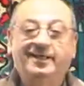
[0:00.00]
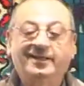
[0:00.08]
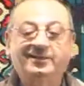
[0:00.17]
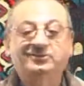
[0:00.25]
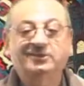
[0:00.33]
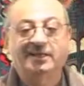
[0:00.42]

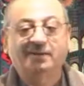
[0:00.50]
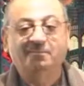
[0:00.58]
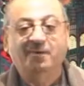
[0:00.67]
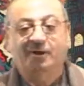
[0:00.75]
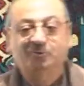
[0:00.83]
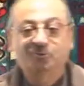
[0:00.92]
is a
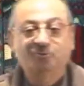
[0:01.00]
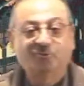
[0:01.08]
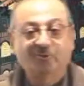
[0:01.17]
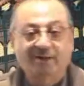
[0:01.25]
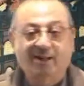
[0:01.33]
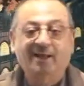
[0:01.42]

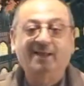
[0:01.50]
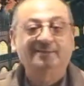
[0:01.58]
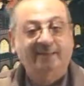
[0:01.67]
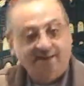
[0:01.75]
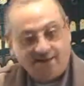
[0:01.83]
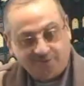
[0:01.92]
ma'tufun ala,
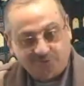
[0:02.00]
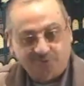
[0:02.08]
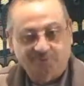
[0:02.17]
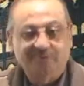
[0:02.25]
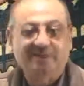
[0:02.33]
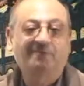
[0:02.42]
that has to
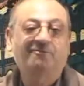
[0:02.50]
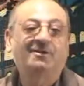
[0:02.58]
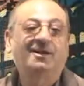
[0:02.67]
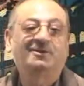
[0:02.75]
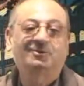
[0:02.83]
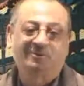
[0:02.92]
be
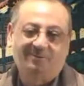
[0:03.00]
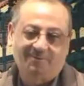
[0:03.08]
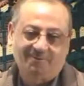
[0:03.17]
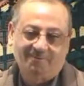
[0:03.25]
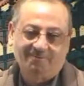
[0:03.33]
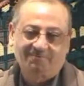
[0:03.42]
definite too.
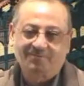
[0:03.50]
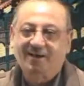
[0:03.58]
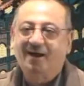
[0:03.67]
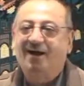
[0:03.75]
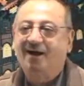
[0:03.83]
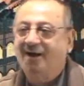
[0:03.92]

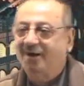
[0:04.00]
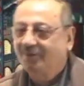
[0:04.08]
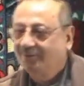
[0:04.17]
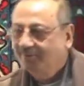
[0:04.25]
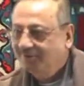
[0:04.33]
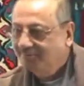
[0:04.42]
Are
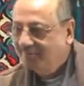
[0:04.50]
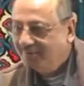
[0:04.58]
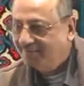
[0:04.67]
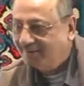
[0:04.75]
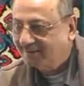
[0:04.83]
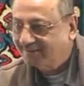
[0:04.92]
you with me,
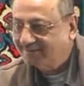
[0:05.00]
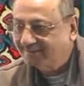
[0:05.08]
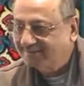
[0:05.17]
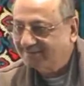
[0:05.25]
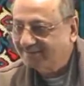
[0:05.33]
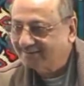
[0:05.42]
brothers and
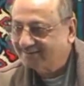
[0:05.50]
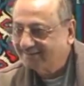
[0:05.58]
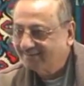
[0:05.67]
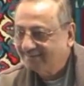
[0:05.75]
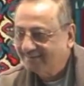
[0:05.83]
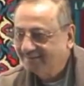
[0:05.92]
sisters?
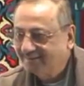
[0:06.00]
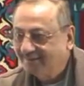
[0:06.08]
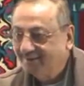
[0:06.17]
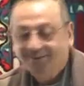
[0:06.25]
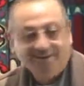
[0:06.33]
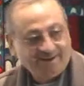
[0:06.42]

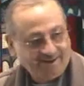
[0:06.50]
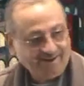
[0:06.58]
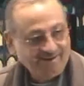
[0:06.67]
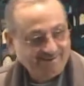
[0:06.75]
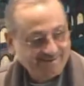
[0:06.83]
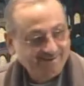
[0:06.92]
Huh?
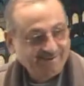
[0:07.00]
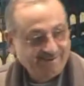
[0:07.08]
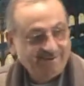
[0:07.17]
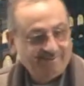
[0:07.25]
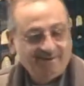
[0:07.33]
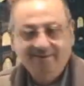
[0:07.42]

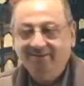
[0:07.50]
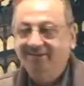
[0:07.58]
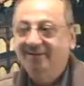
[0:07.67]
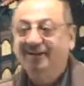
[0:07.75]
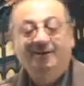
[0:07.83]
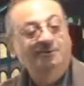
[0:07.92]

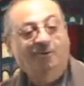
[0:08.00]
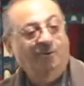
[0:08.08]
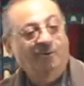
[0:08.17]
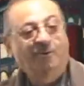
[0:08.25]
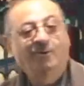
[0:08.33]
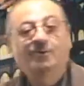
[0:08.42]
The
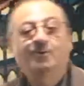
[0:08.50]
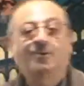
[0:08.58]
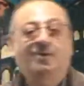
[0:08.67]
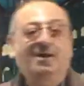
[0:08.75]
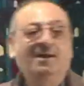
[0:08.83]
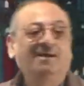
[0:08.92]
whole
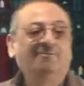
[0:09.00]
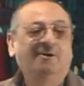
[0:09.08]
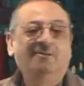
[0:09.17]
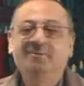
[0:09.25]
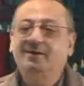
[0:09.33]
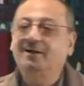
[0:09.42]
Quran
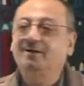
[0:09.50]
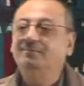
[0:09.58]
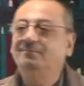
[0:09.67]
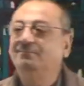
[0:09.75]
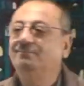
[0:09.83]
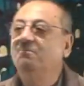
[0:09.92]
will
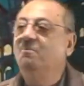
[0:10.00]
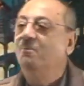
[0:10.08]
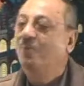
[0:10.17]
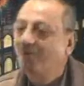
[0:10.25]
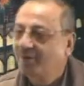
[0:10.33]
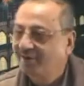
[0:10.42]
become
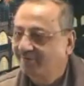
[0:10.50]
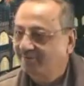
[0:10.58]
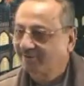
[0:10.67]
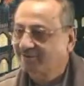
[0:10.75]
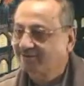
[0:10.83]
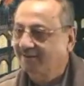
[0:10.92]
more
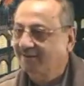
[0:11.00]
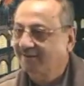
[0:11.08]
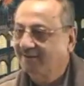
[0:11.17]
interesting.